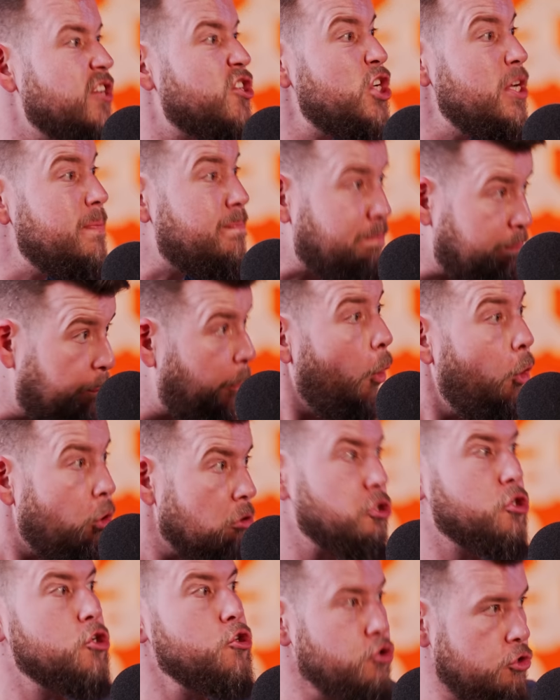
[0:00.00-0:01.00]
Yeah. she
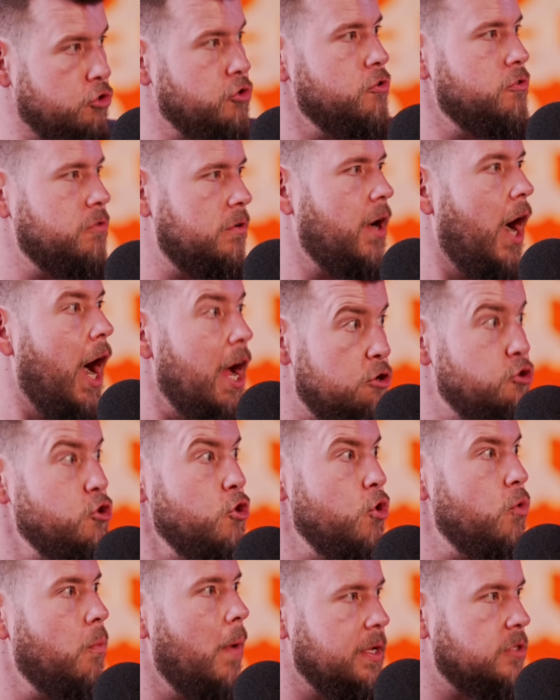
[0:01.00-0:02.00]
bought you a Well-
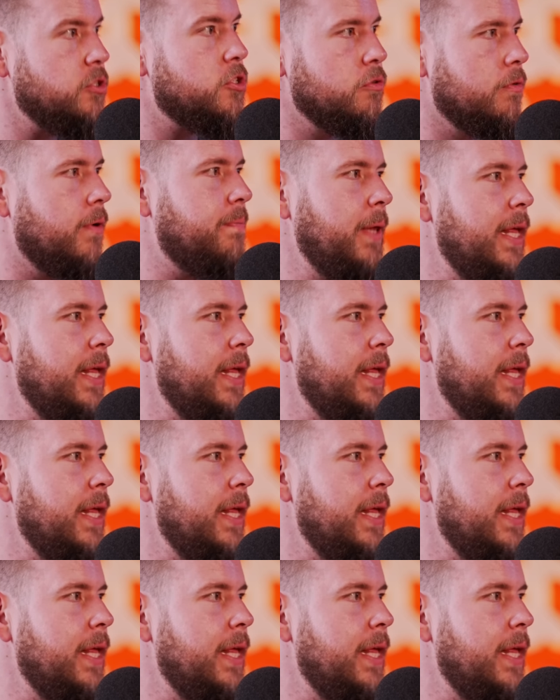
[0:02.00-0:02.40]
new one to well, back